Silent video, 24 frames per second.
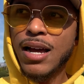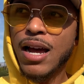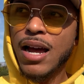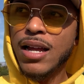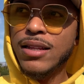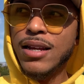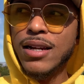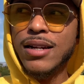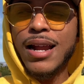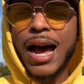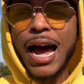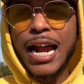
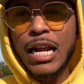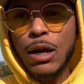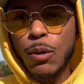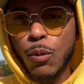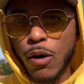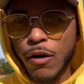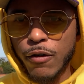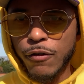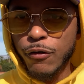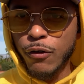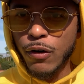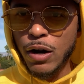The
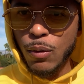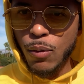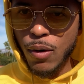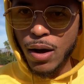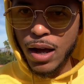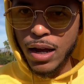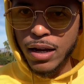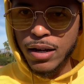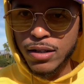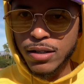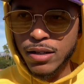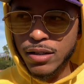91
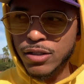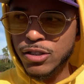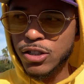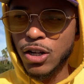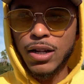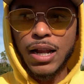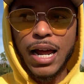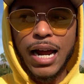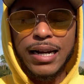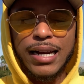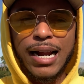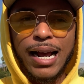freeway, so
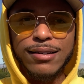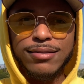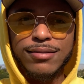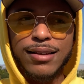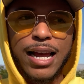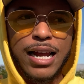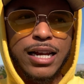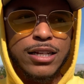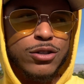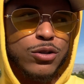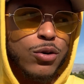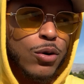that's
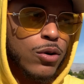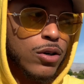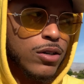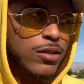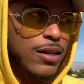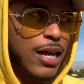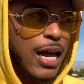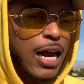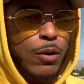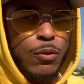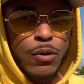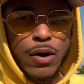towards
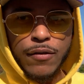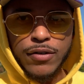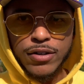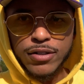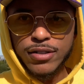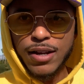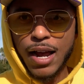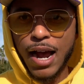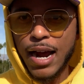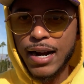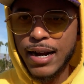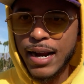
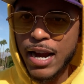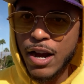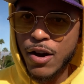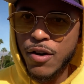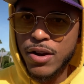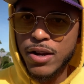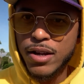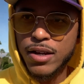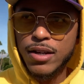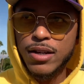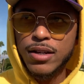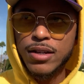Riverside
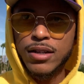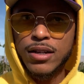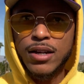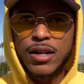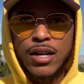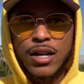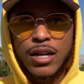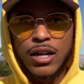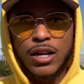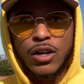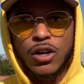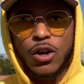area.
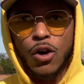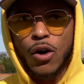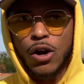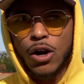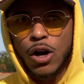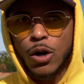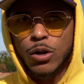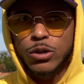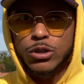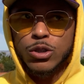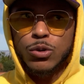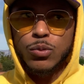It
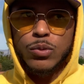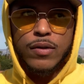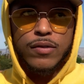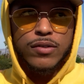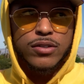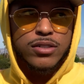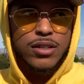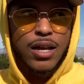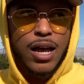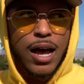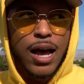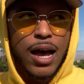goes through
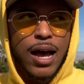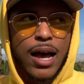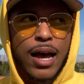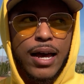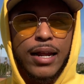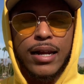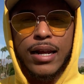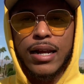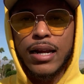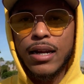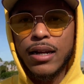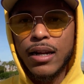Riverside,
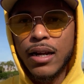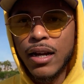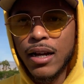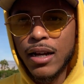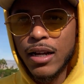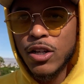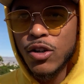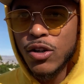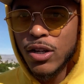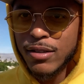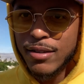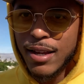and
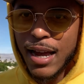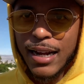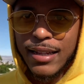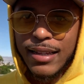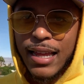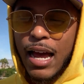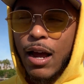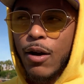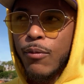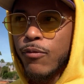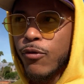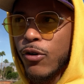you can take
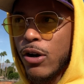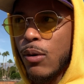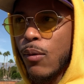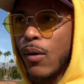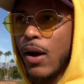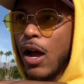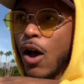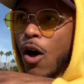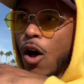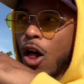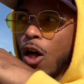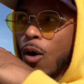that
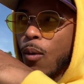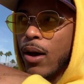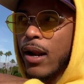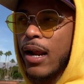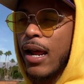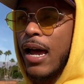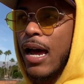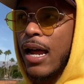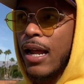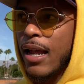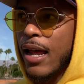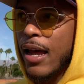freeway all the way
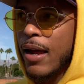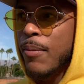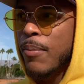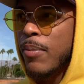to LA.